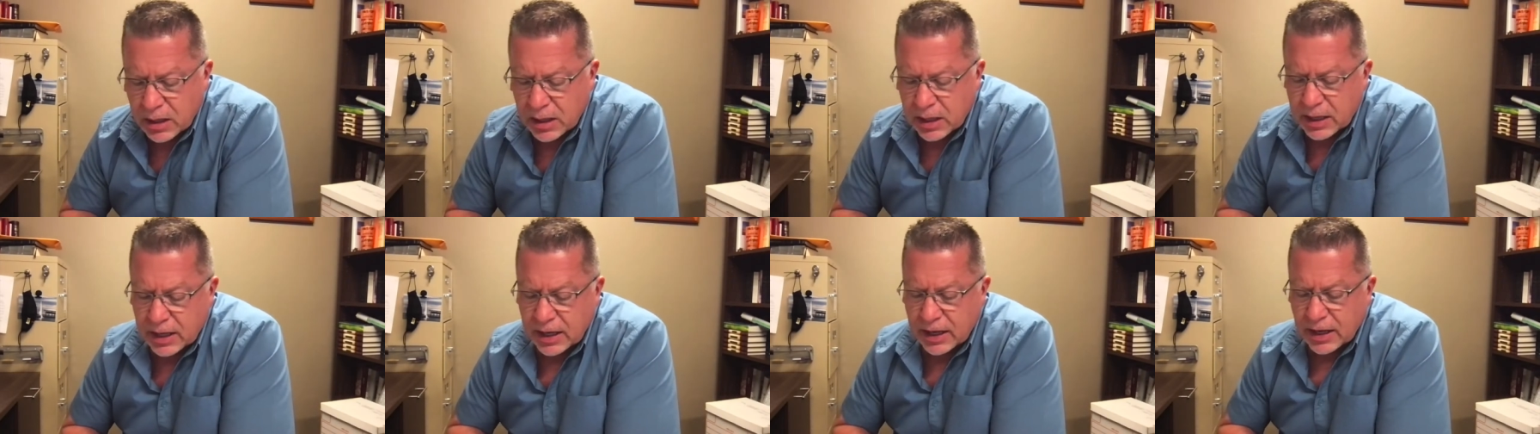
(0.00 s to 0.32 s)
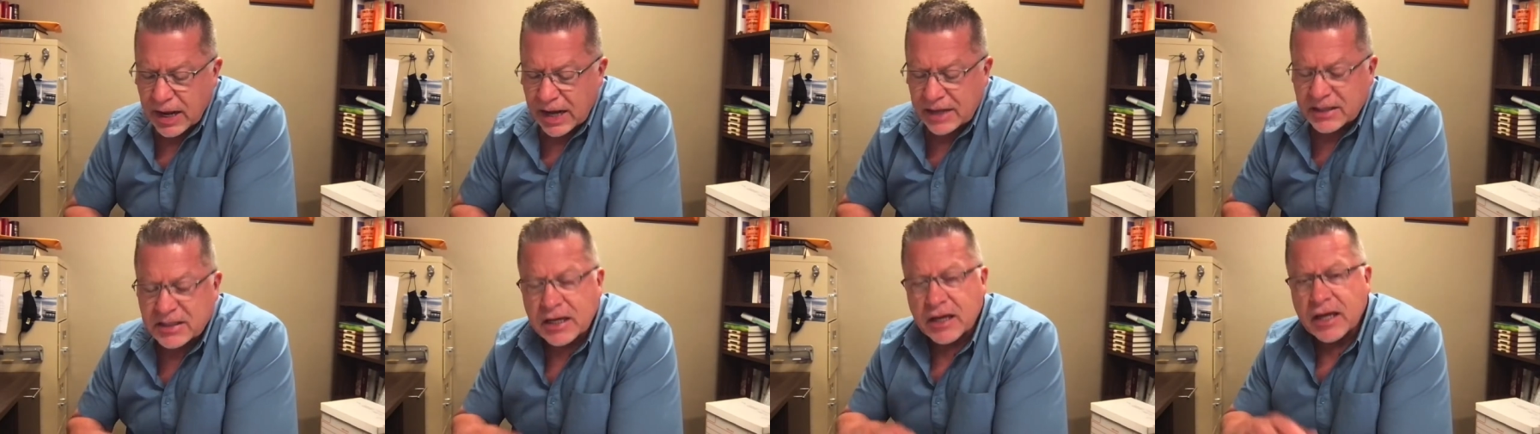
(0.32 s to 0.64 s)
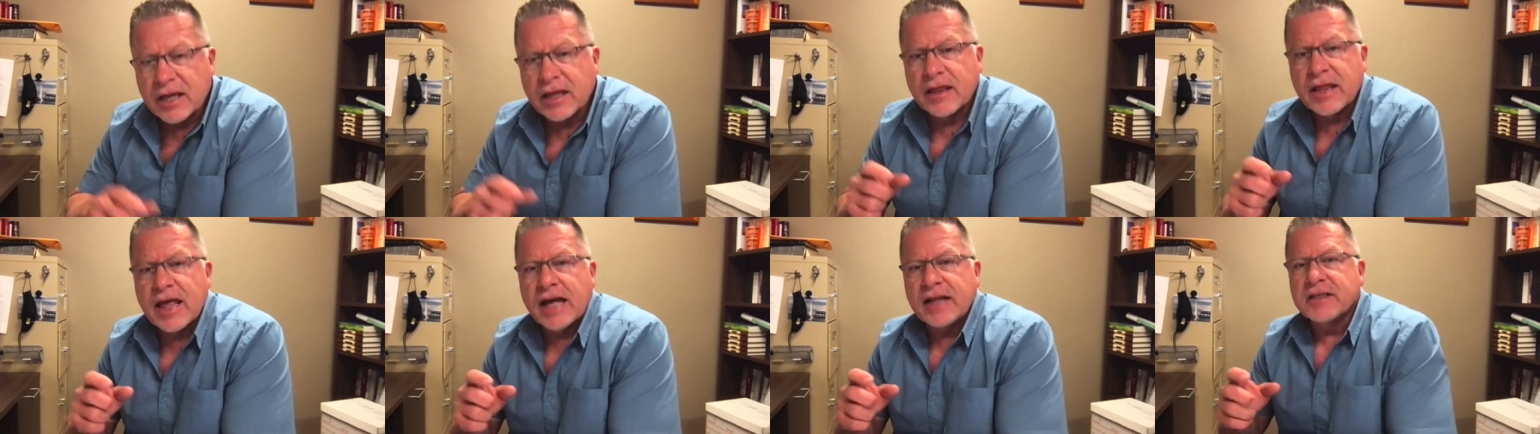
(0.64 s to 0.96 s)
And that's,
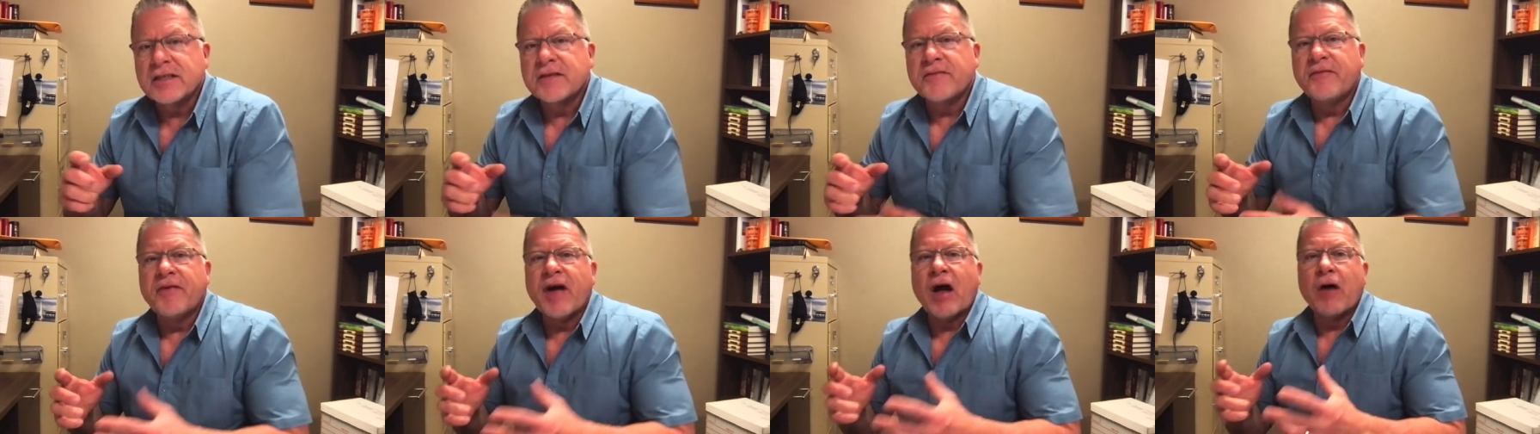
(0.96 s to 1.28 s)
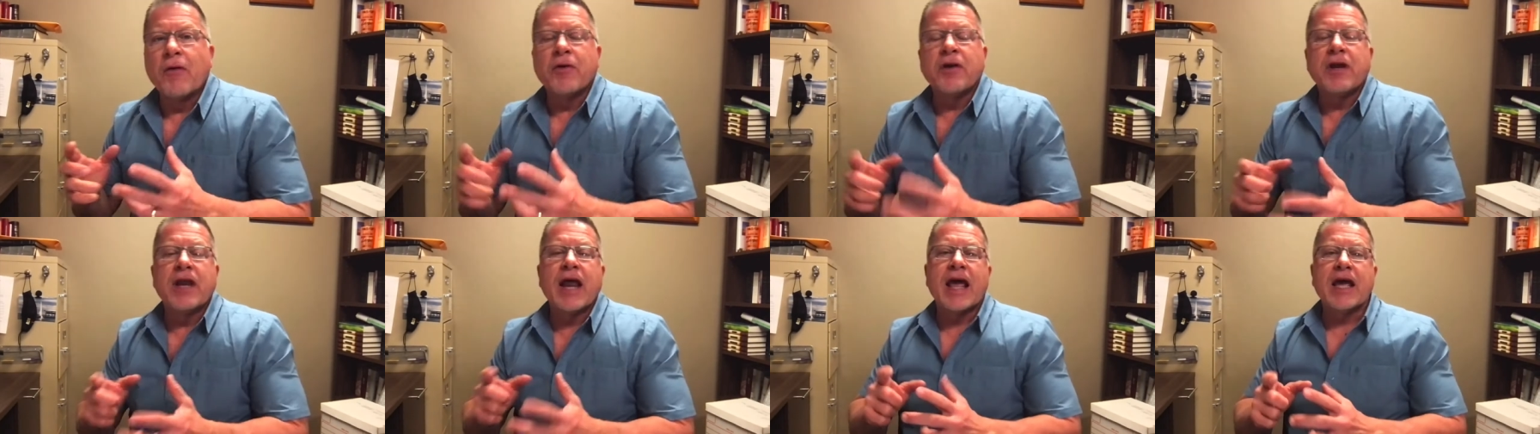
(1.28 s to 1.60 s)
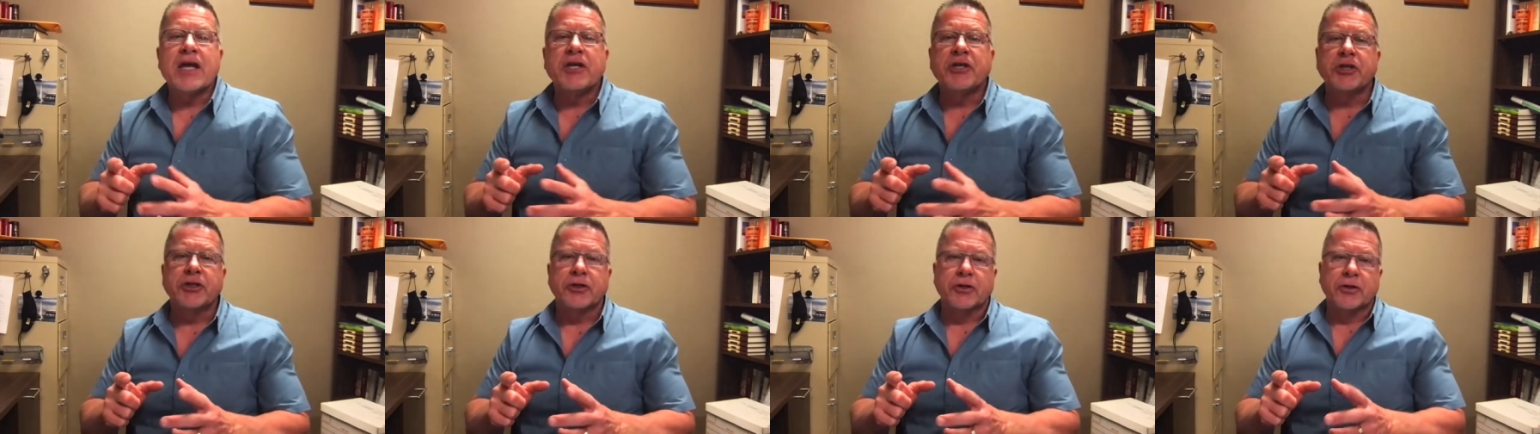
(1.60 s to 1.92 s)
that's
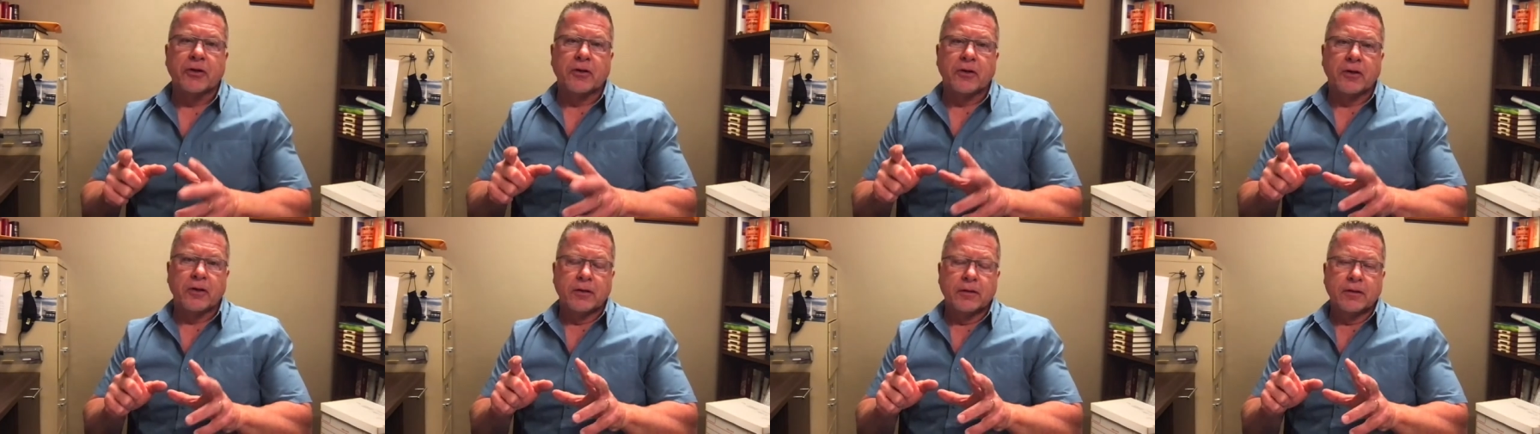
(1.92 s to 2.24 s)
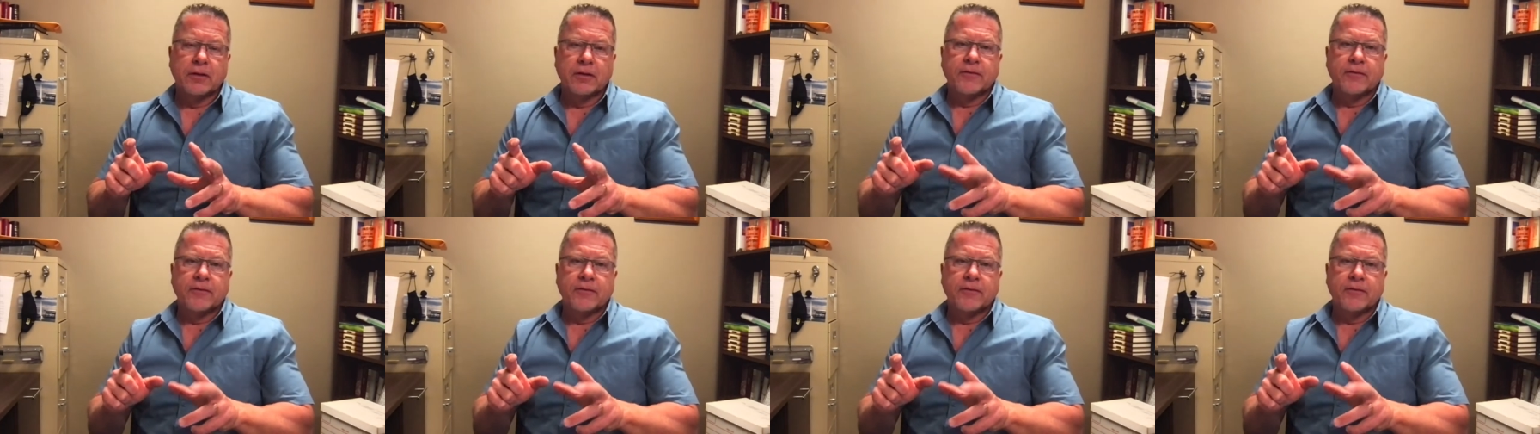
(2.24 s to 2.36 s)
foundational